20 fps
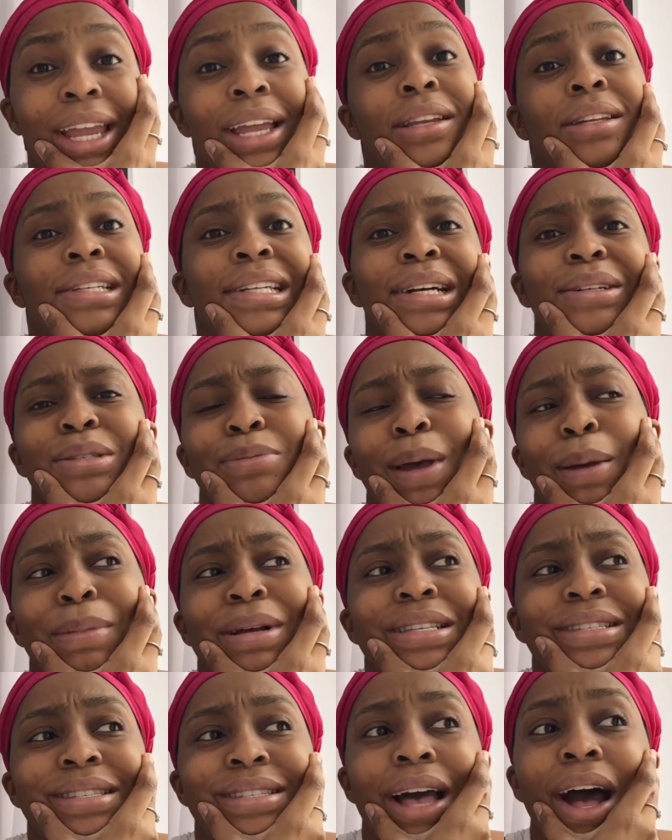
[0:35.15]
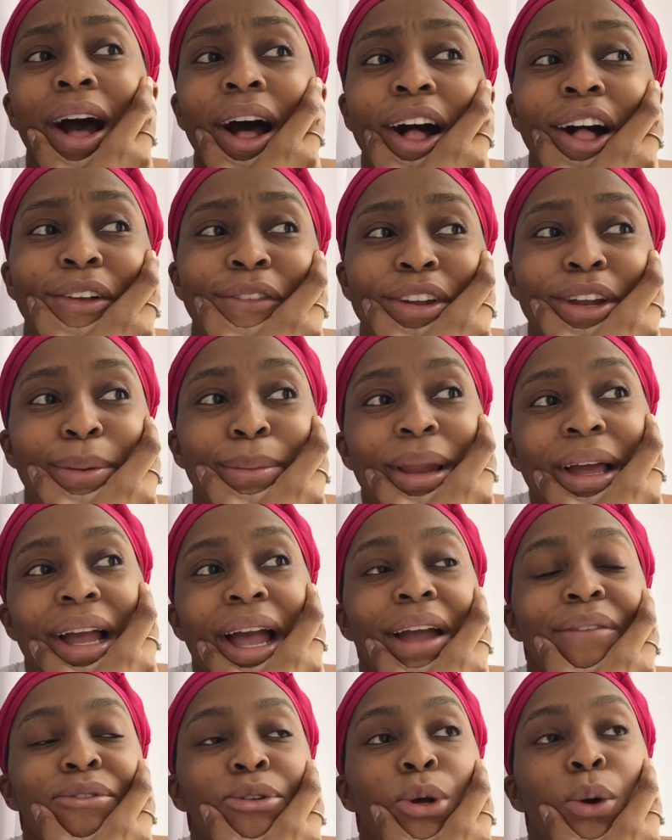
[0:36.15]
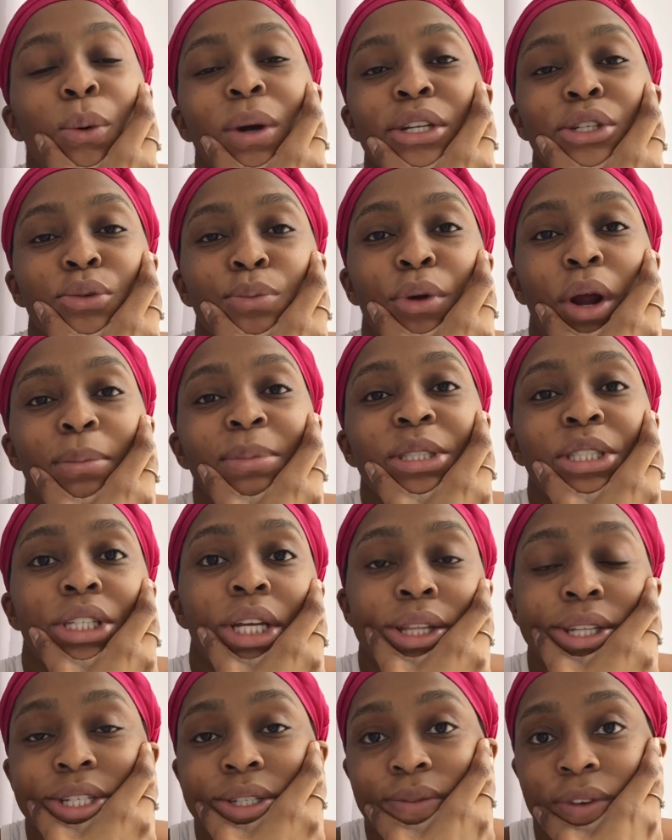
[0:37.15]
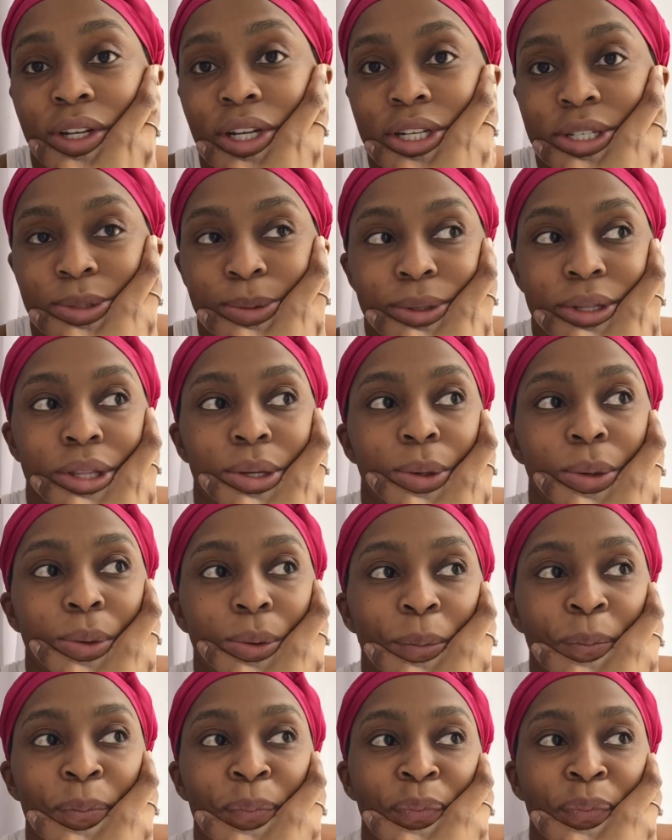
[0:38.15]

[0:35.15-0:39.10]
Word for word: and I was by myself, and I'm like, I have no one to probably share these feelings with, or